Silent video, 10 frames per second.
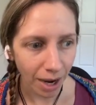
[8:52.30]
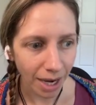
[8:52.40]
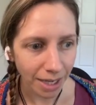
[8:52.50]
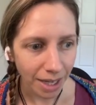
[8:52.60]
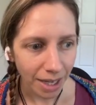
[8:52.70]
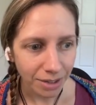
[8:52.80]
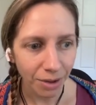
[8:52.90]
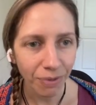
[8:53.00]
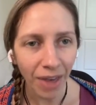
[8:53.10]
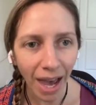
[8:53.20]
right?
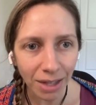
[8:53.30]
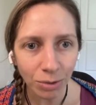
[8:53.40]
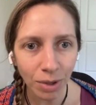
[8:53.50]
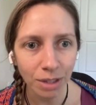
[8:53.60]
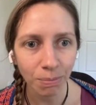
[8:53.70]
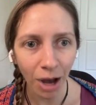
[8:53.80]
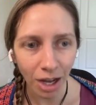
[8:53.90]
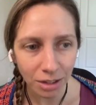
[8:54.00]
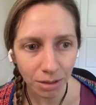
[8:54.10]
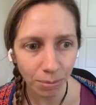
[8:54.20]
So that's what's
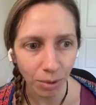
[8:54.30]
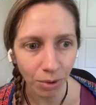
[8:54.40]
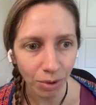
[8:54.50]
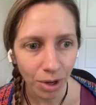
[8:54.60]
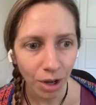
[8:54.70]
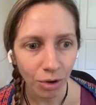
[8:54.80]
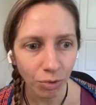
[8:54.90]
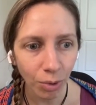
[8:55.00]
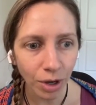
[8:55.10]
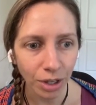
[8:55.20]
possible
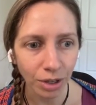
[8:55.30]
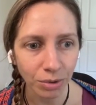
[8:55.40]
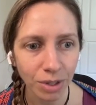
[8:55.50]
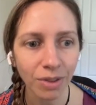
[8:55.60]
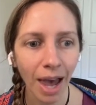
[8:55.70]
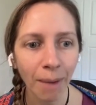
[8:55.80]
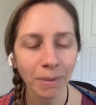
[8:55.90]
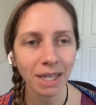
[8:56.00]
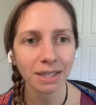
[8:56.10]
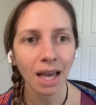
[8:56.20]
for you. So that
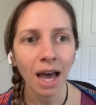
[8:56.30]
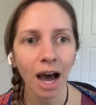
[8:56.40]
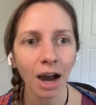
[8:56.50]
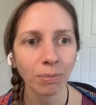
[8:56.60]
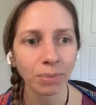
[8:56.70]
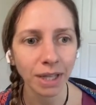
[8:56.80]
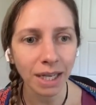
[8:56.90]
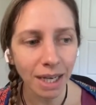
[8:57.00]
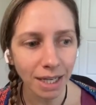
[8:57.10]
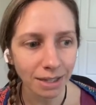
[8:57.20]
means our
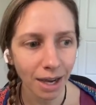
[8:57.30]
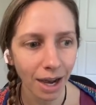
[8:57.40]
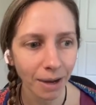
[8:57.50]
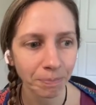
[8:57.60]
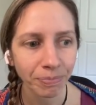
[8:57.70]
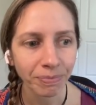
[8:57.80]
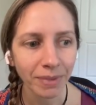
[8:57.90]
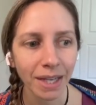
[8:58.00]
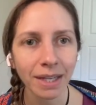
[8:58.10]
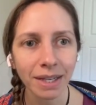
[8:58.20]
bleeding time
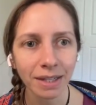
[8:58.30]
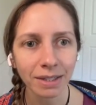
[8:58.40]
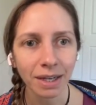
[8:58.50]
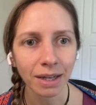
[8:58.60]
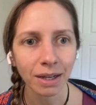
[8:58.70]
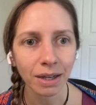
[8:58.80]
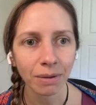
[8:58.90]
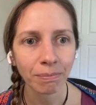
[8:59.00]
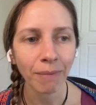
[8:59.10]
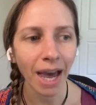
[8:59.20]
is
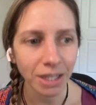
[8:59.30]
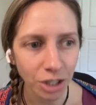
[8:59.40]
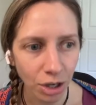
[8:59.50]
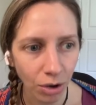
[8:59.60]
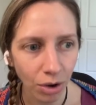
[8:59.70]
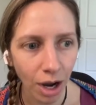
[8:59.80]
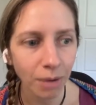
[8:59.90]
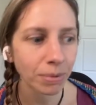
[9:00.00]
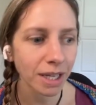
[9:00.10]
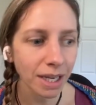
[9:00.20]
magical.
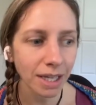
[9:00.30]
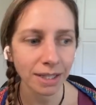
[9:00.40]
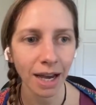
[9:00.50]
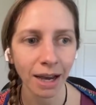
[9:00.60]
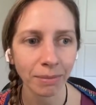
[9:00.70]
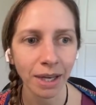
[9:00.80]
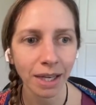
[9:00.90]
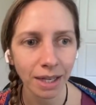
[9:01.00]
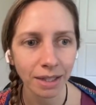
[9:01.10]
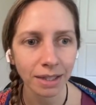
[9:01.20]
Our bleeding time
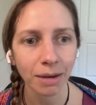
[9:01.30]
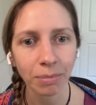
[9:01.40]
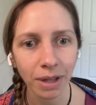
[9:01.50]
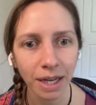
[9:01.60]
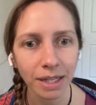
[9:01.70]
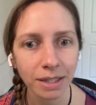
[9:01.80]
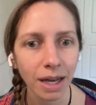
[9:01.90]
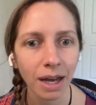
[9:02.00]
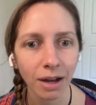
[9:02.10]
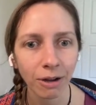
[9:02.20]
is a place
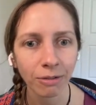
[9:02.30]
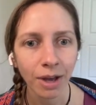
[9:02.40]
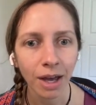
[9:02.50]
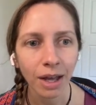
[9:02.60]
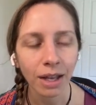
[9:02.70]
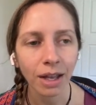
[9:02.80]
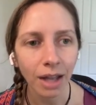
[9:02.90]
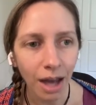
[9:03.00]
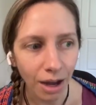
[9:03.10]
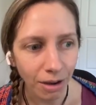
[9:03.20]
of
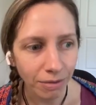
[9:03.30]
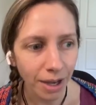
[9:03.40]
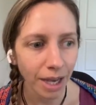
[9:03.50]
love